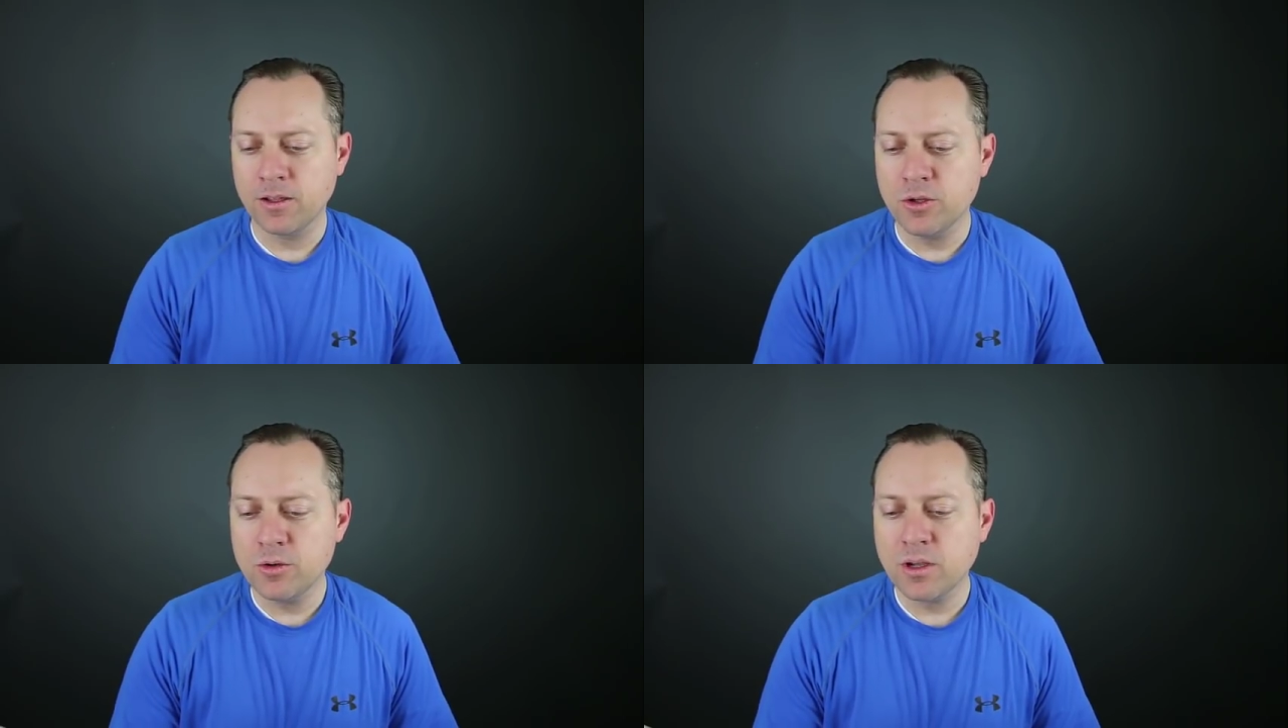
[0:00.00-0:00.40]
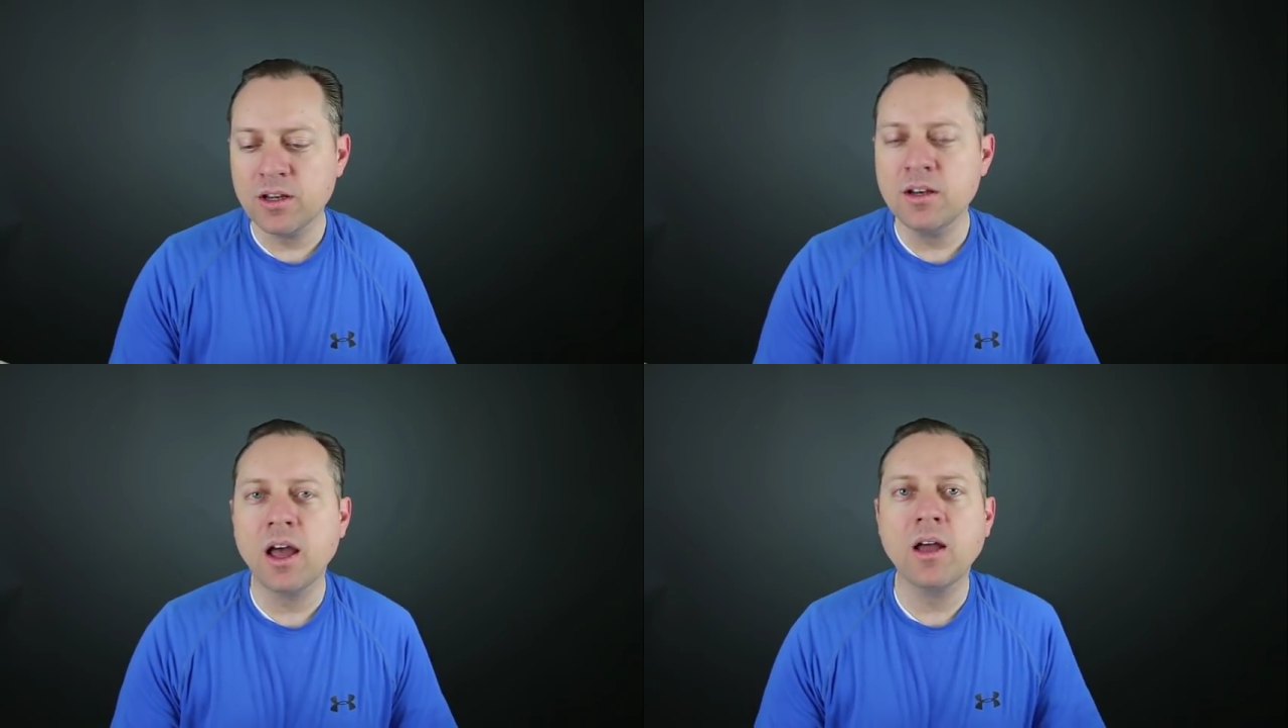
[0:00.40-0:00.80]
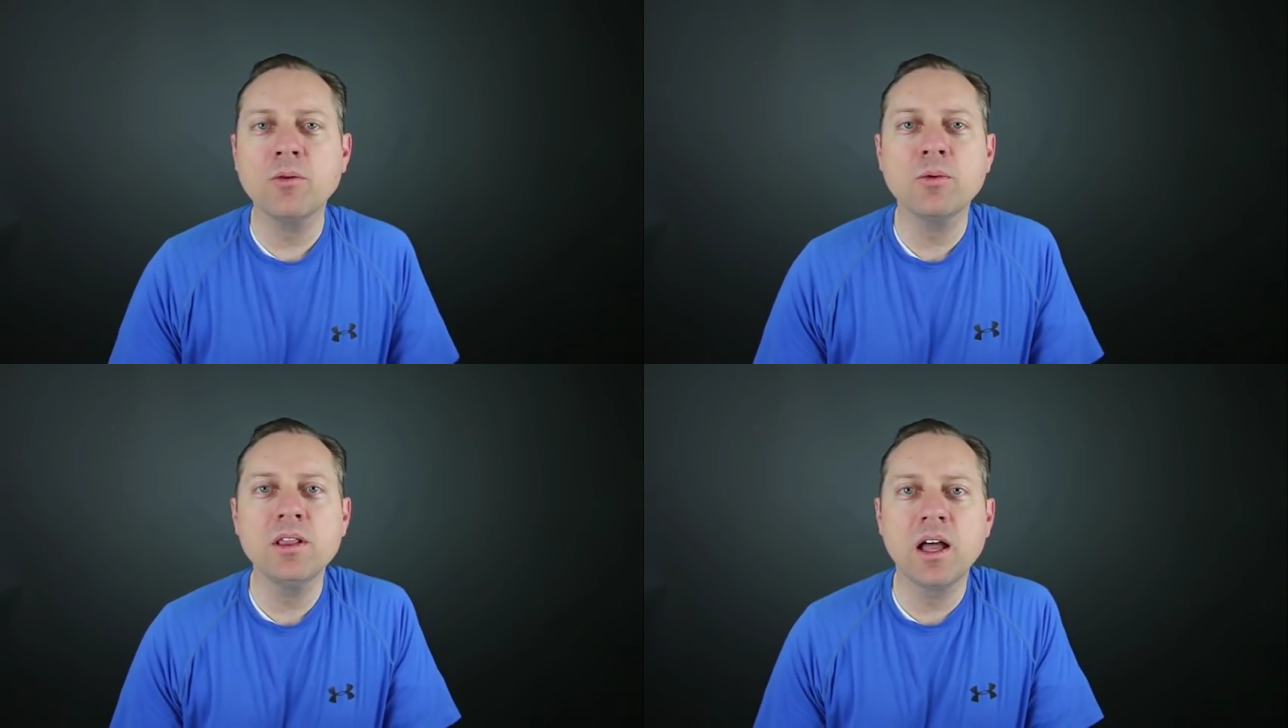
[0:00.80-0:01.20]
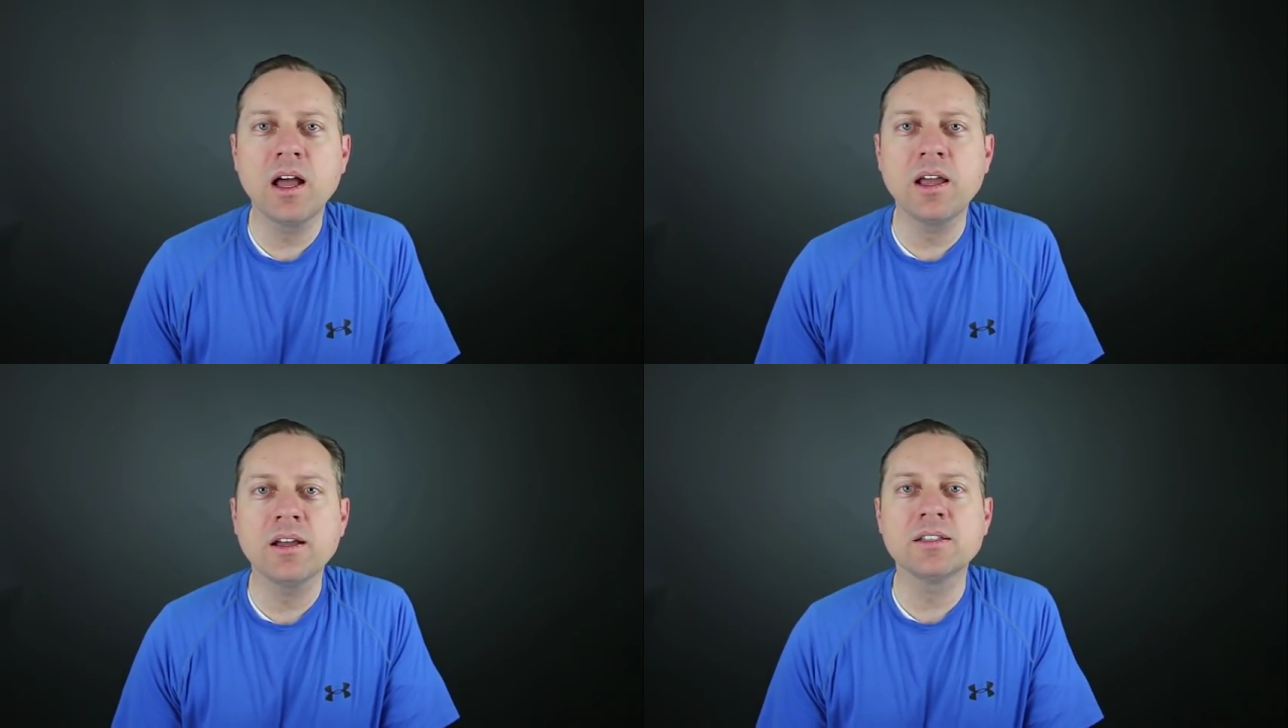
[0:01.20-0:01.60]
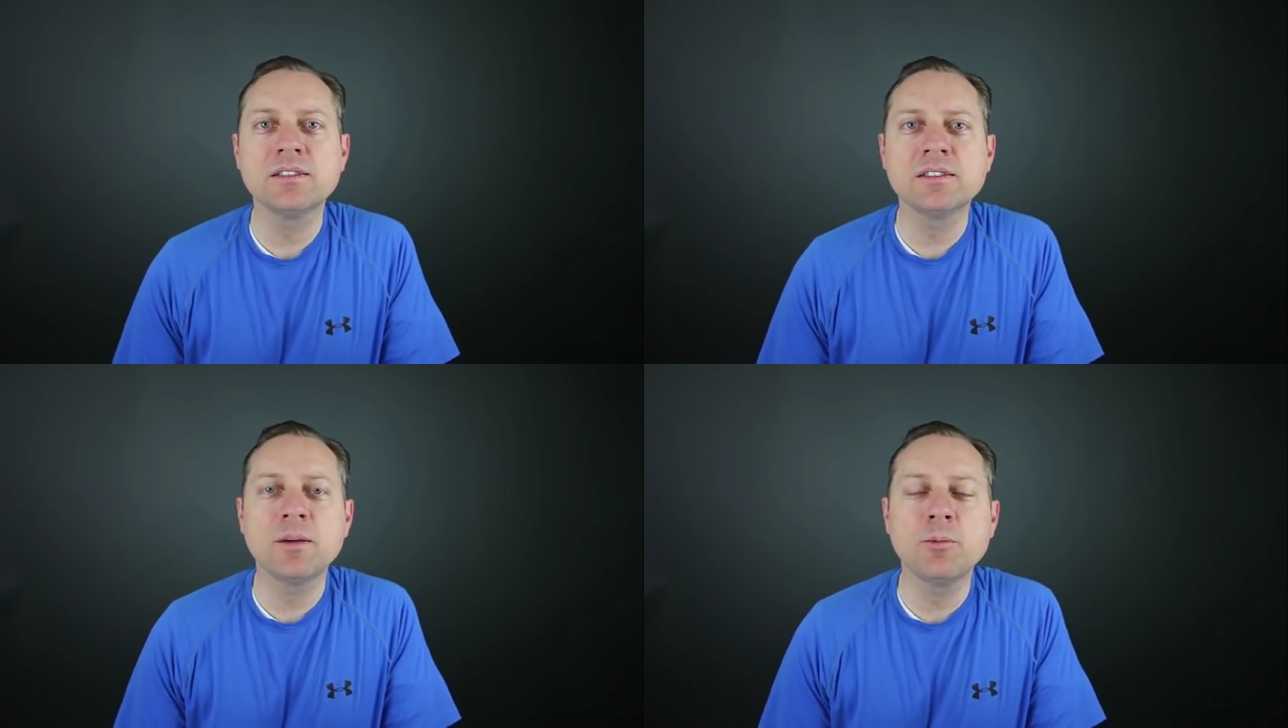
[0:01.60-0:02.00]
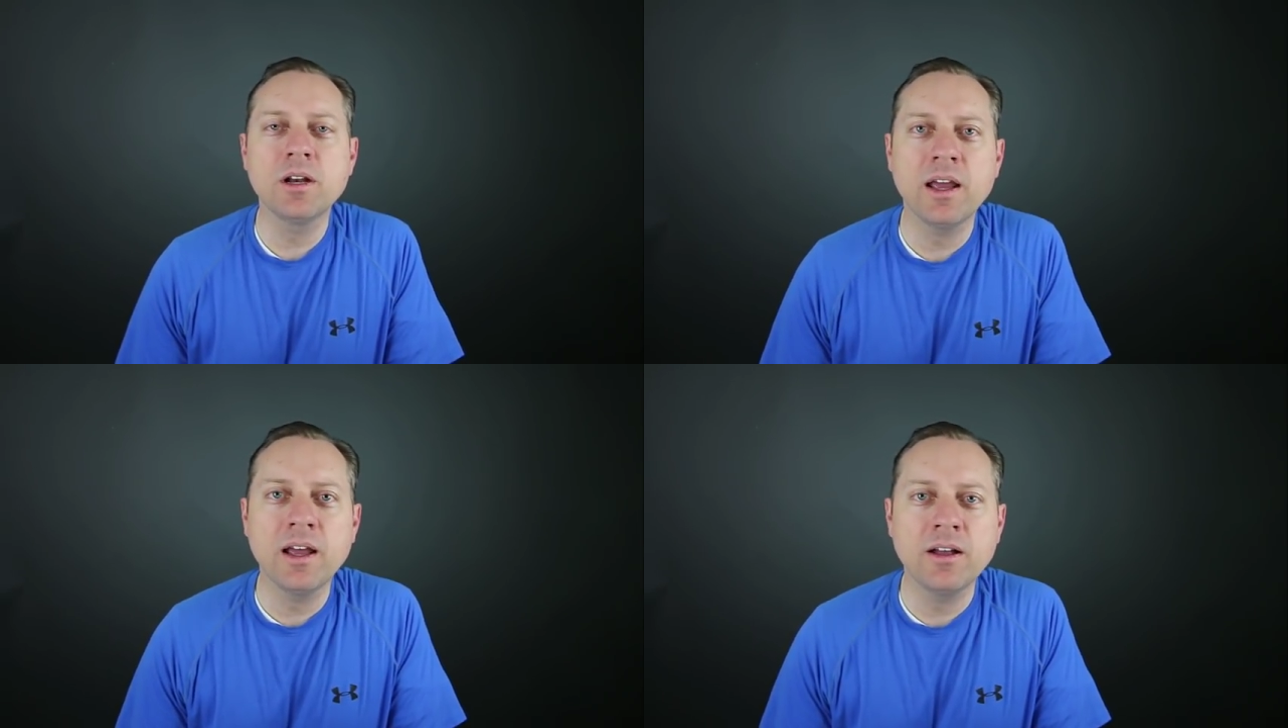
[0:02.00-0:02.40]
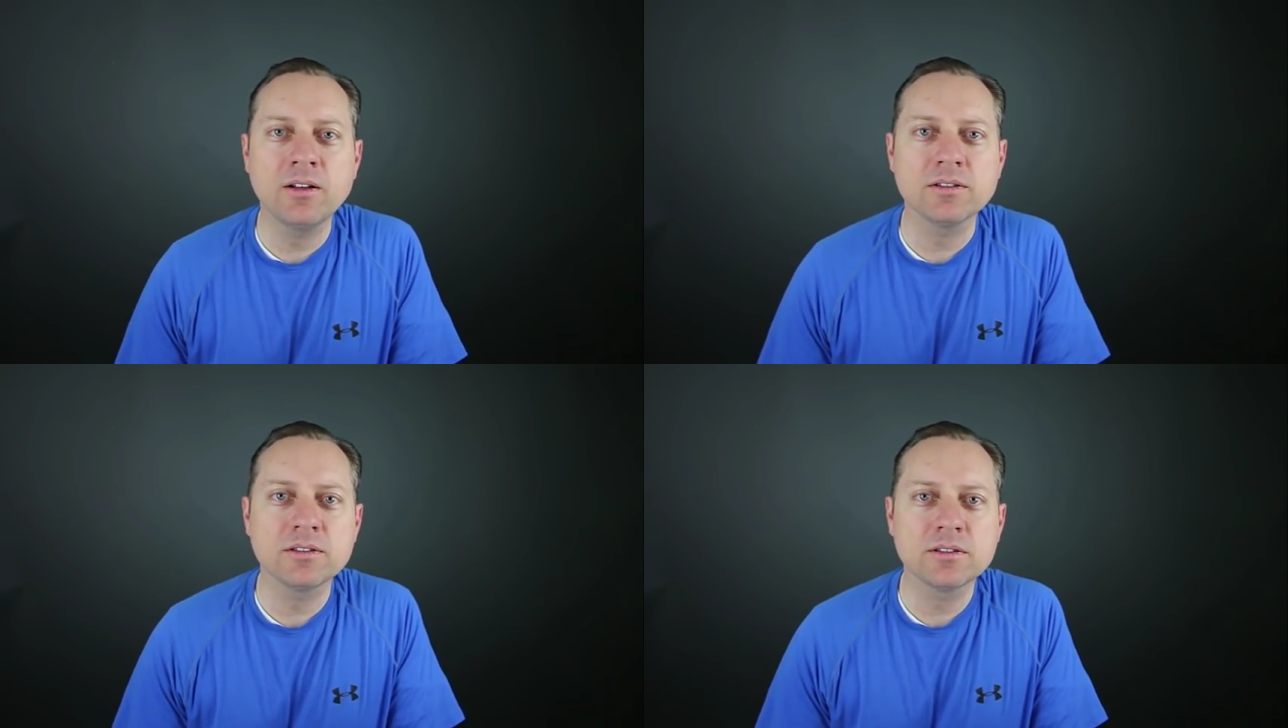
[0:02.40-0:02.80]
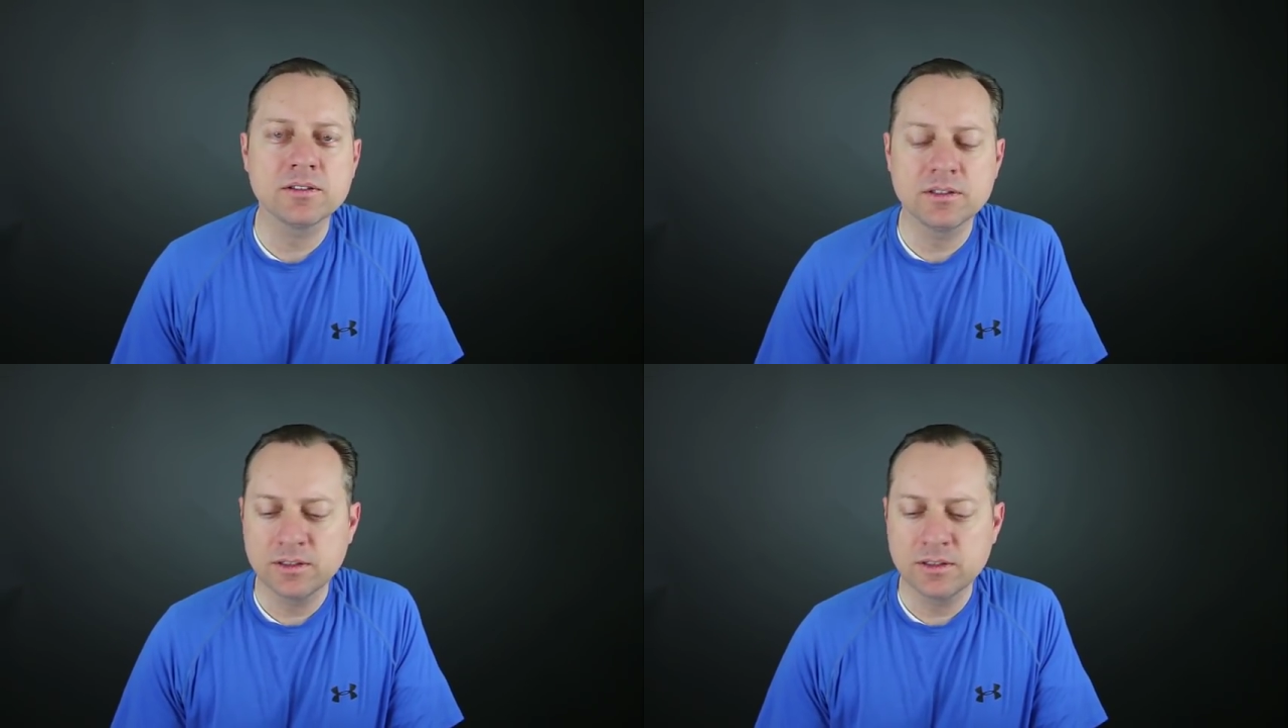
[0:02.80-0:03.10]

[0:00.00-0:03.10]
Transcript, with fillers: You cannot rely on someone else.